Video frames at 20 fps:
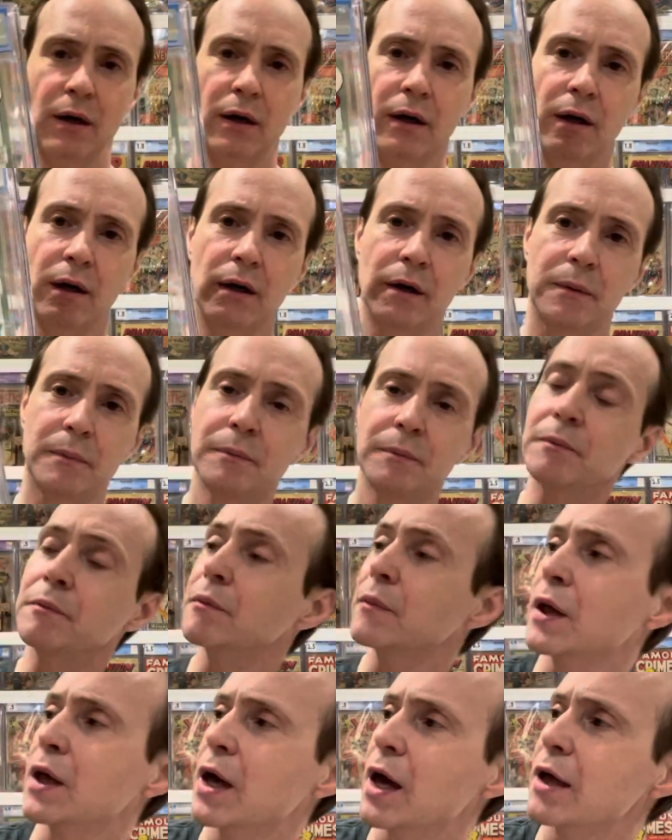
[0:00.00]
And
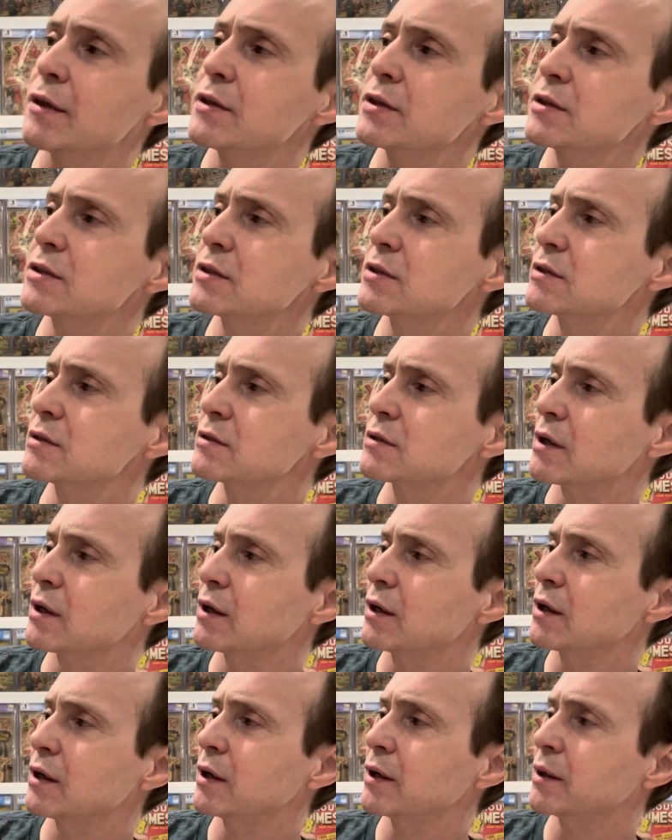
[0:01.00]
this is
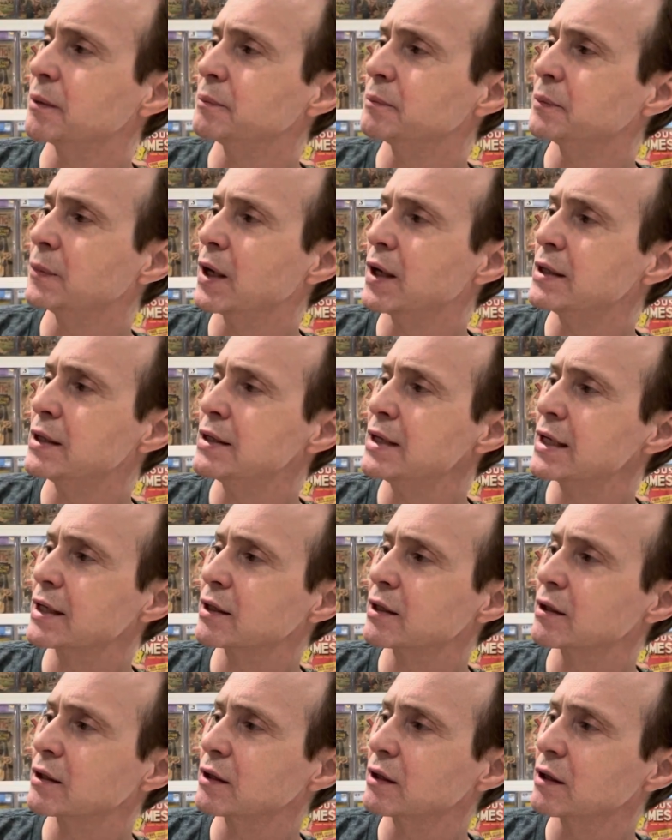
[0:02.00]

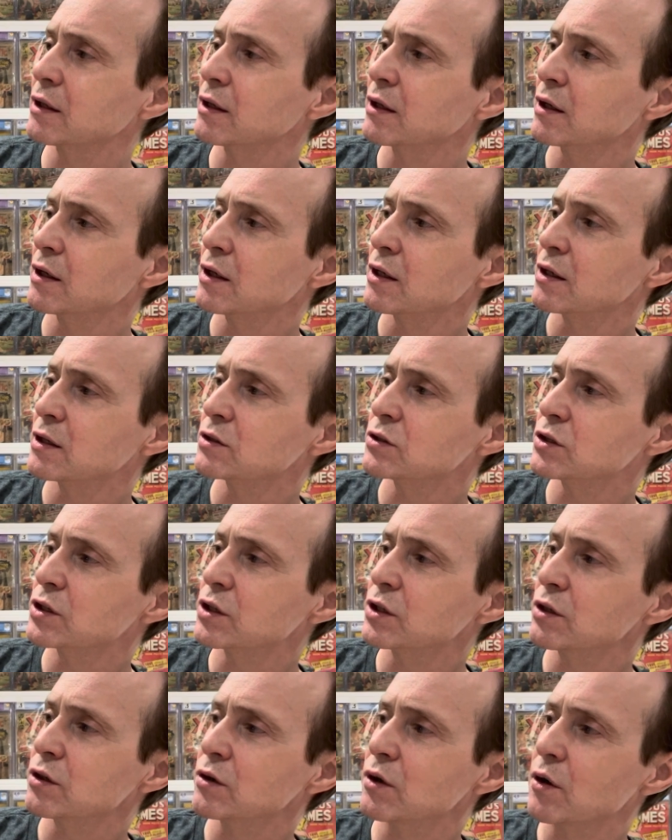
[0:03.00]
Nick
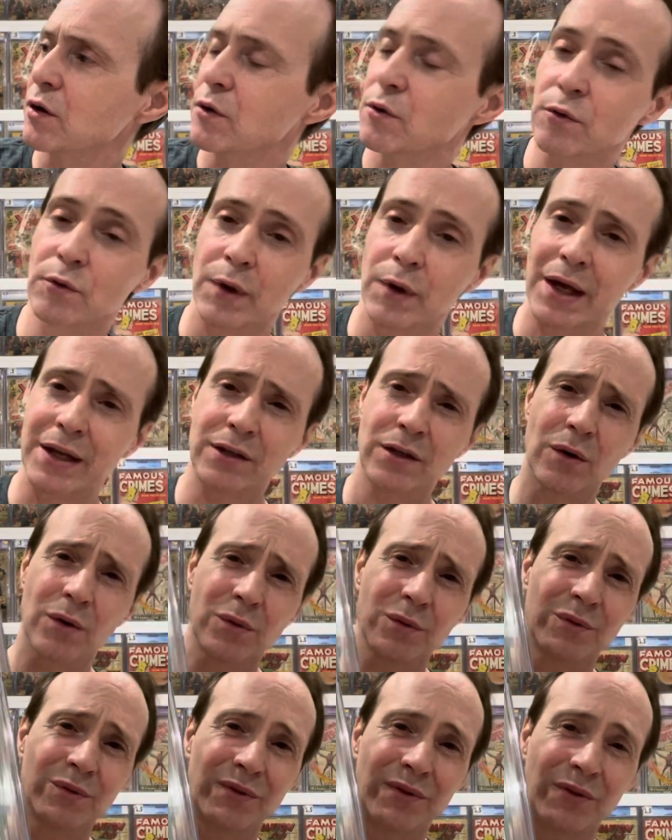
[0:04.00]
Girando.
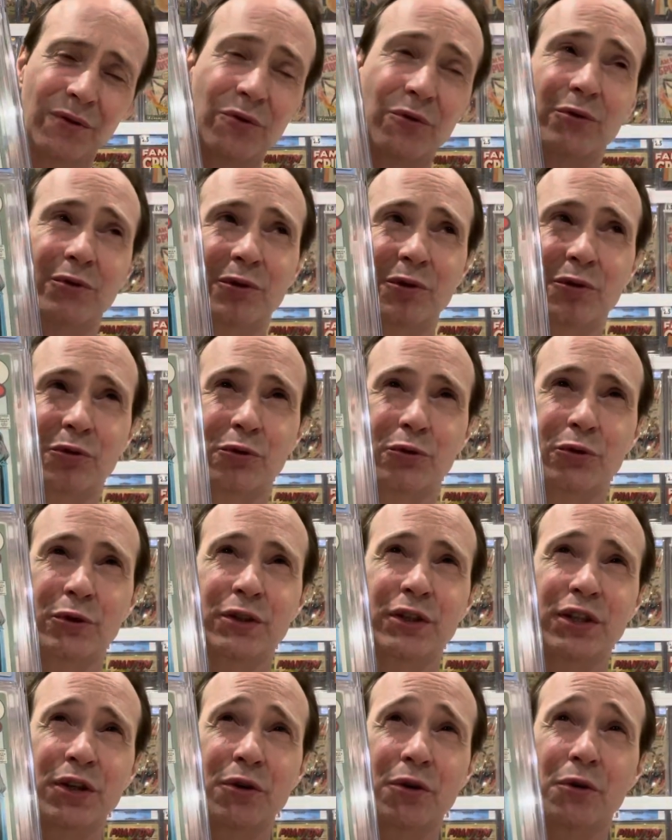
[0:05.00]
I'm
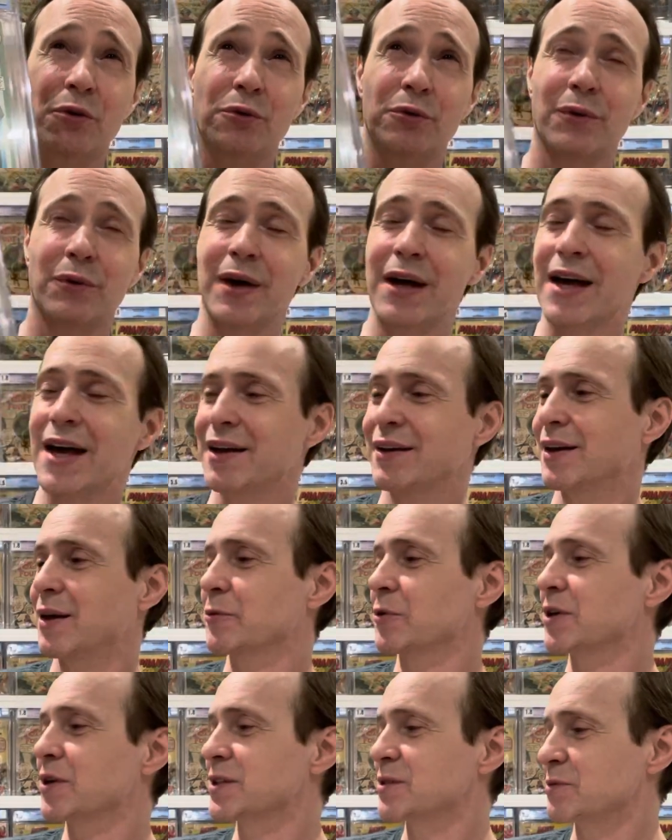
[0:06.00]

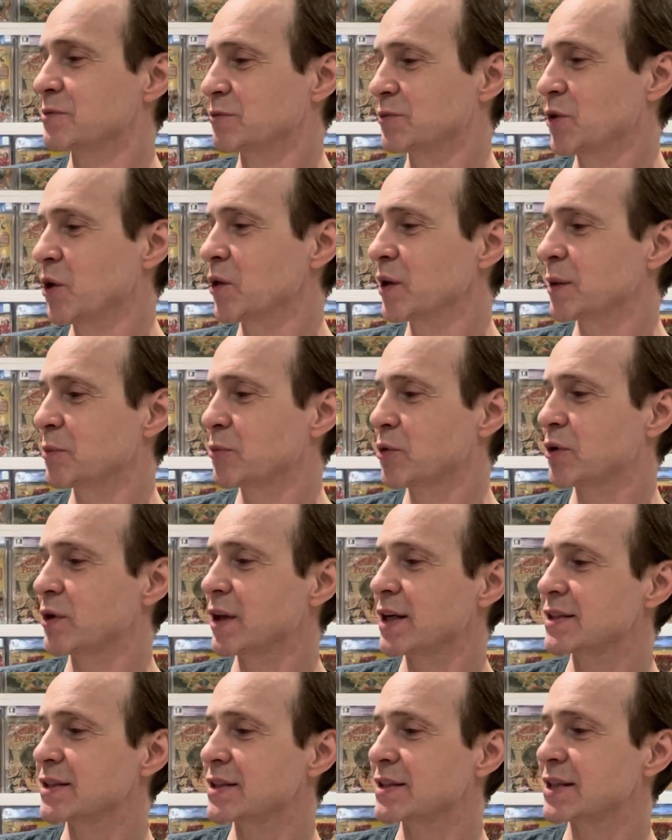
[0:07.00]
going to totally
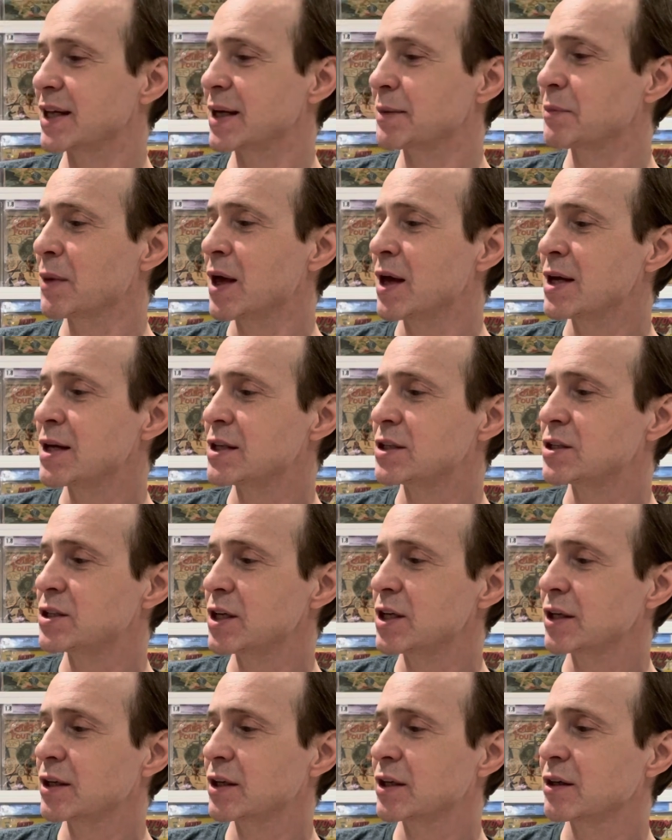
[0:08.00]
brutalize his name.
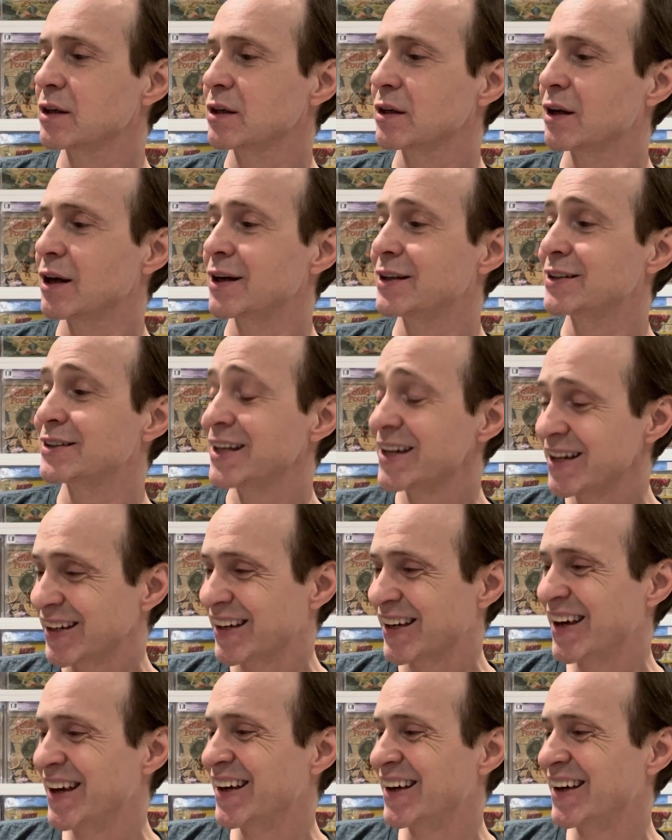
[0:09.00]
Dick. Giordano.